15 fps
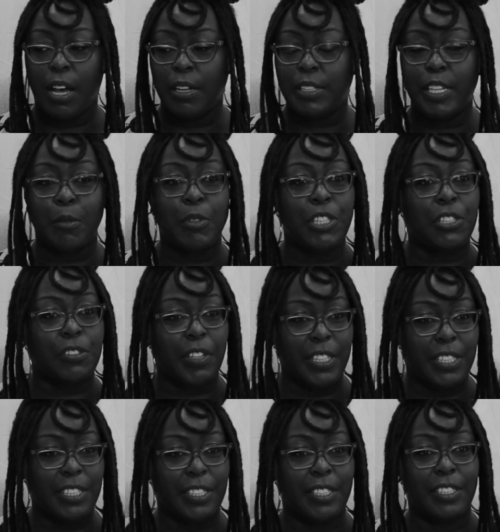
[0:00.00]

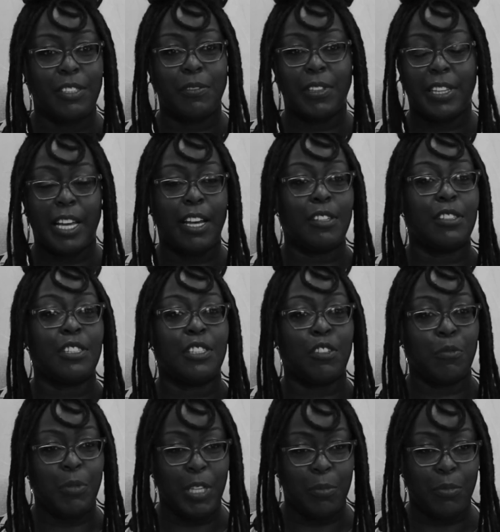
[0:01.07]
demonstrations with thousands
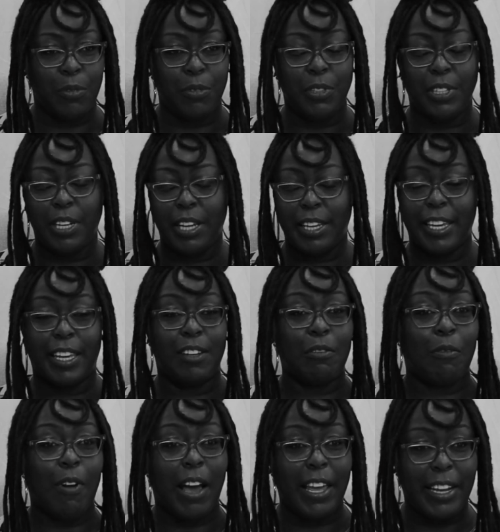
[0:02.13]
of people, again,
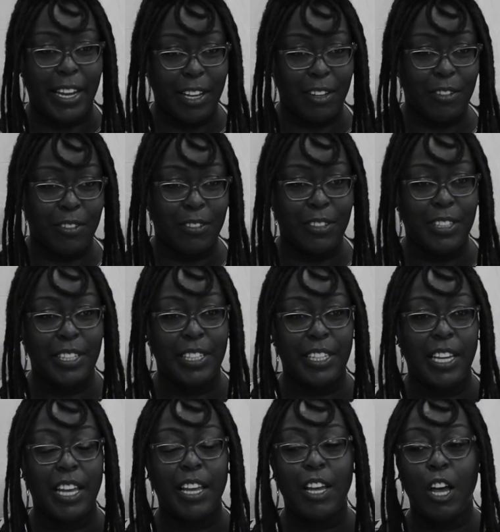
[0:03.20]
wide angle.
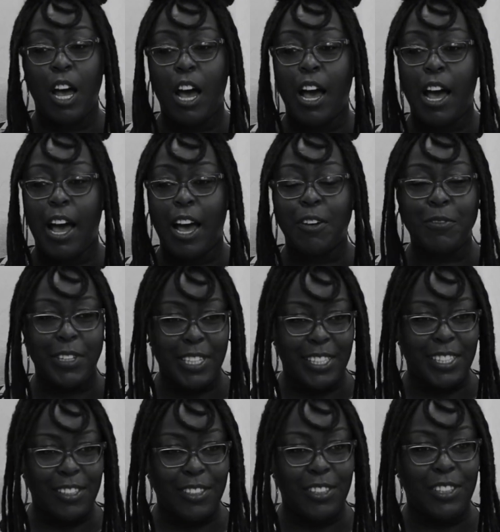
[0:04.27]
I wanted
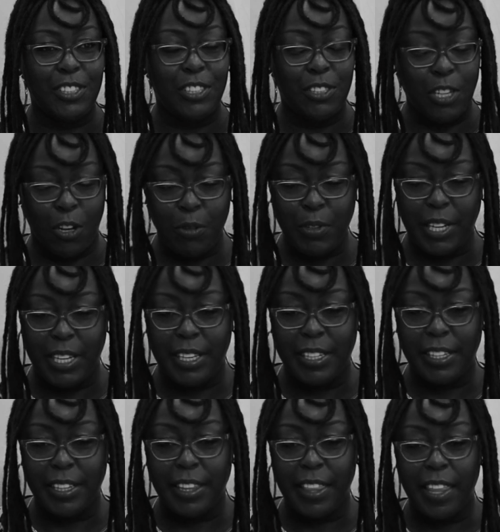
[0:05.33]
to zone
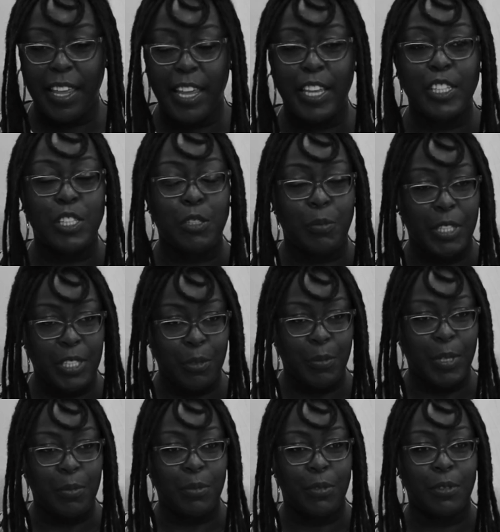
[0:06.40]
in and speak to
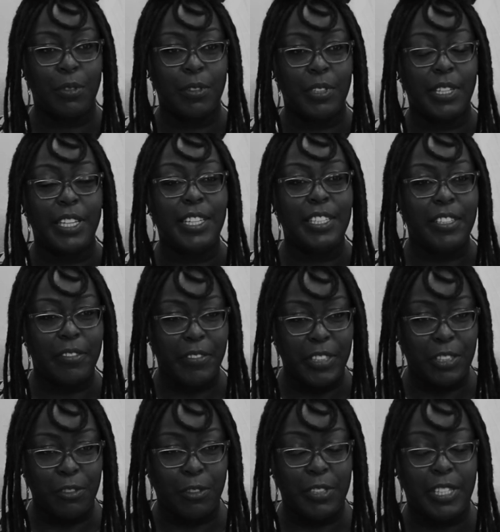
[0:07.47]
people, the
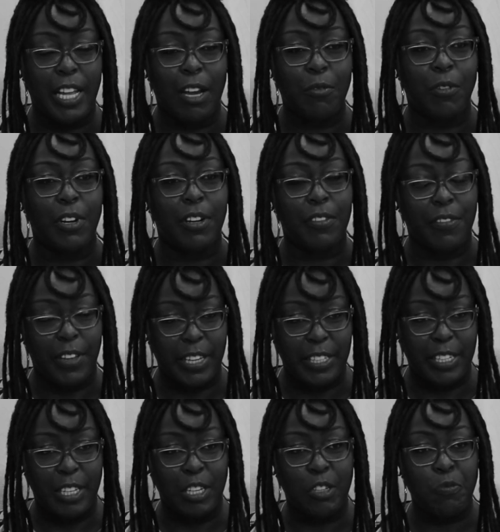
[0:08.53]
individuals that were
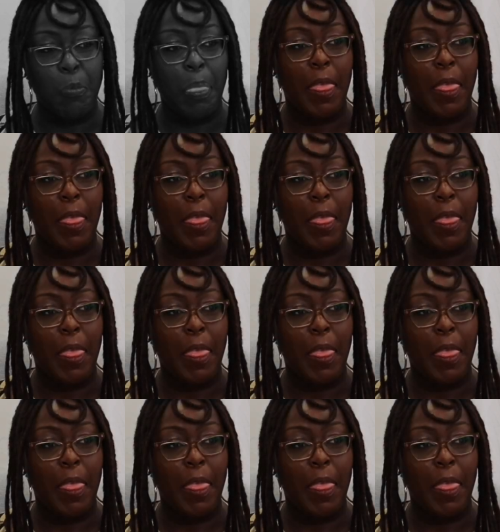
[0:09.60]
affected